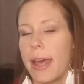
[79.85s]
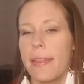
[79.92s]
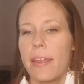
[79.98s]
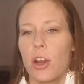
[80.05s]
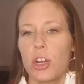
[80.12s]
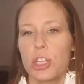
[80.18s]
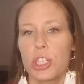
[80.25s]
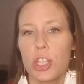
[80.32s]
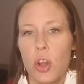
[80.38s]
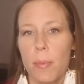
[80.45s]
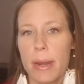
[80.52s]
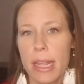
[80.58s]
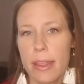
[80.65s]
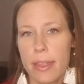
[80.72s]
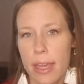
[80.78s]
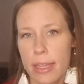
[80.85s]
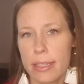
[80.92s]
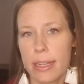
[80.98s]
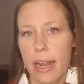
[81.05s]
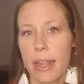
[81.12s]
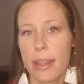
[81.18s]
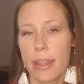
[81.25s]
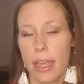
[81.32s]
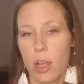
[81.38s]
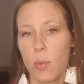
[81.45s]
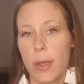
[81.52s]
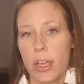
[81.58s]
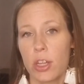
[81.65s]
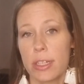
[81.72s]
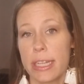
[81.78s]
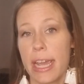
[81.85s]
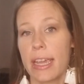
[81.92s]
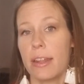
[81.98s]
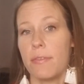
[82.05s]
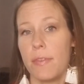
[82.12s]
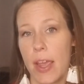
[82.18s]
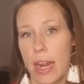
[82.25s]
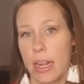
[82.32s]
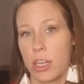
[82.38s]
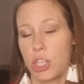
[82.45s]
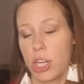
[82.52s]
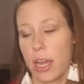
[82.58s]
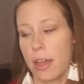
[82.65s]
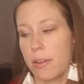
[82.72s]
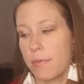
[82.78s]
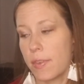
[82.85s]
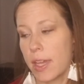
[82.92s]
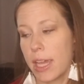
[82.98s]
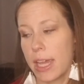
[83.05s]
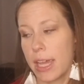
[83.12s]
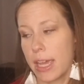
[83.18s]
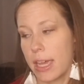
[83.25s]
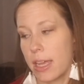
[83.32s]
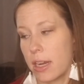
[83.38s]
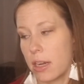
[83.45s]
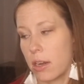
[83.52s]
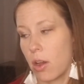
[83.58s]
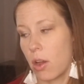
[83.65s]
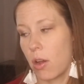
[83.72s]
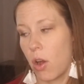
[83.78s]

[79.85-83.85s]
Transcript: there are so many things that I think we could take advantage of in